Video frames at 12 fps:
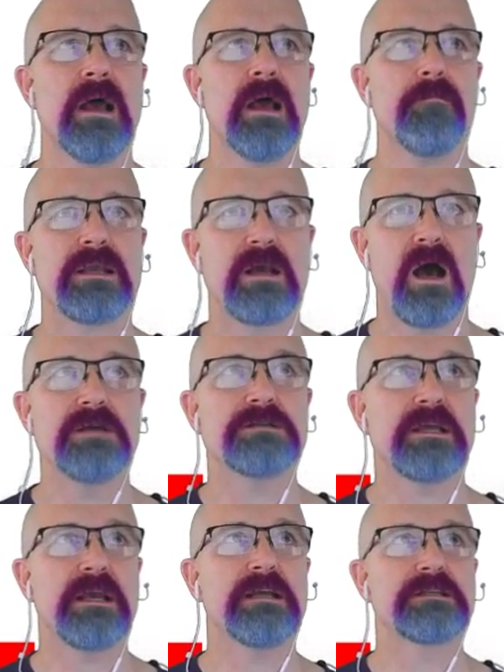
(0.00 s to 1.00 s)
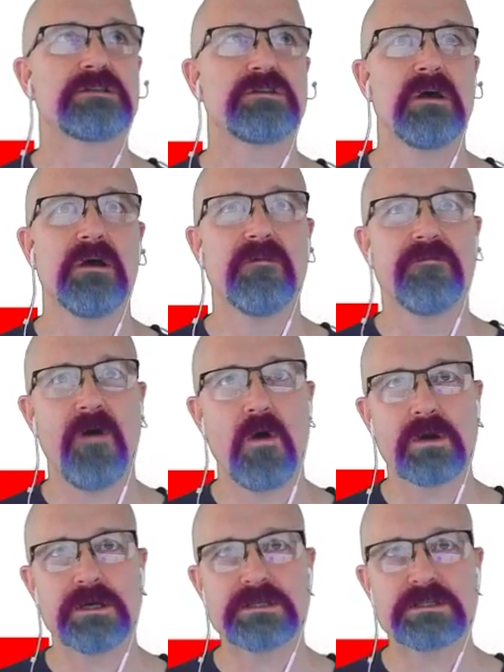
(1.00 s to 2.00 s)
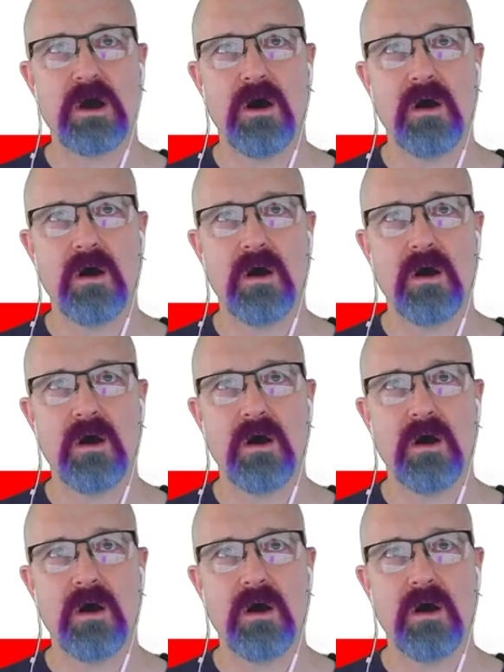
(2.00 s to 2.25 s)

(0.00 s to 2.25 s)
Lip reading: Because it's focused,